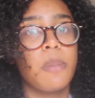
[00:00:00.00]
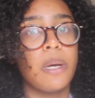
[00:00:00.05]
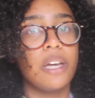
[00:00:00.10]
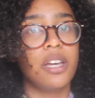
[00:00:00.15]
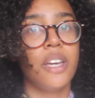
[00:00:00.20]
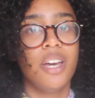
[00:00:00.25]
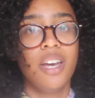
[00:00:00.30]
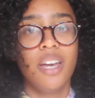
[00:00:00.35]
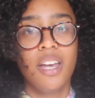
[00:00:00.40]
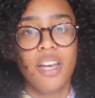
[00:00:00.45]

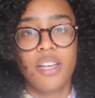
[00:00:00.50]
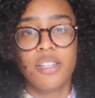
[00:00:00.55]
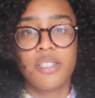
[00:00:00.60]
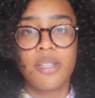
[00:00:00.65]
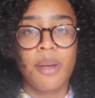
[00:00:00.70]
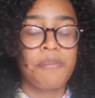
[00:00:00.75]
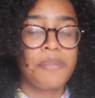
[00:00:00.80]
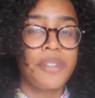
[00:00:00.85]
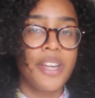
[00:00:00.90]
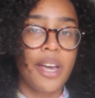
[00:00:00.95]
but
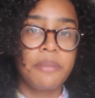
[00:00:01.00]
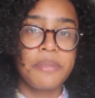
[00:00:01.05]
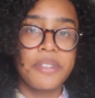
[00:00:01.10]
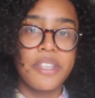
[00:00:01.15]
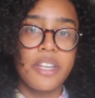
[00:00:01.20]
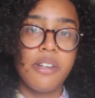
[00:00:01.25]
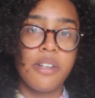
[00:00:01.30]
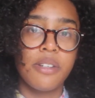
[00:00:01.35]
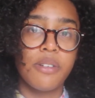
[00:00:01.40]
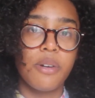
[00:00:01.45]
sometimes
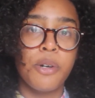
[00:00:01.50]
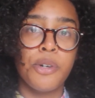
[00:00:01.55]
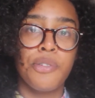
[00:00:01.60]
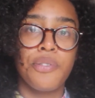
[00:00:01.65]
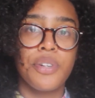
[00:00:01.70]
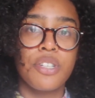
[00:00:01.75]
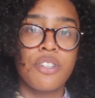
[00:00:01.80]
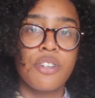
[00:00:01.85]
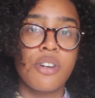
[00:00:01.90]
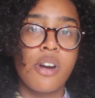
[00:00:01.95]
they can
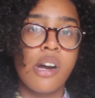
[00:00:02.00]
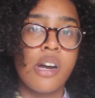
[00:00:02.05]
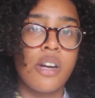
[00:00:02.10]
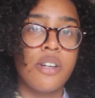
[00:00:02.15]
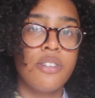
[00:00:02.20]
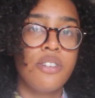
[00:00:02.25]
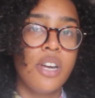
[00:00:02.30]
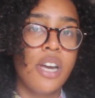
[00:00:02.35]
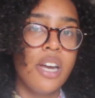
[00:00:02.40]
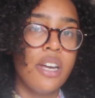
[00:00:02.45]

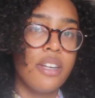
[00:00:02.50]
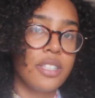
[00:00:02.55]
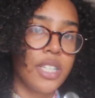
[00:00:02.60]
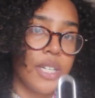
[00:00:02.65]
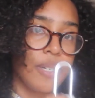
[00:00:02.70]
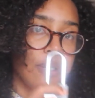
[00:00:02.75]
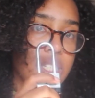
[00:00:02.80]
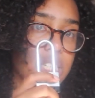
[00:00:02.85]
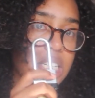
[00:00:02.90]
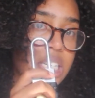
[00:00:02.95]
overcharge. So
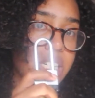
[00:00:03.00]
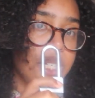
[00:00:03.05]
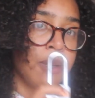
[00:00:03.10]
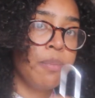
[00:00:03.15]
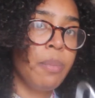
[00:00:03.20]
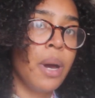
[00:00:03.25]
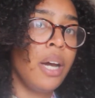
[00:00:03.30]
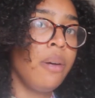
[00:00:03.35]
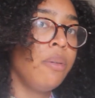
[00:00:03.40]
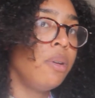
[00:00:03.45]
it's good to buy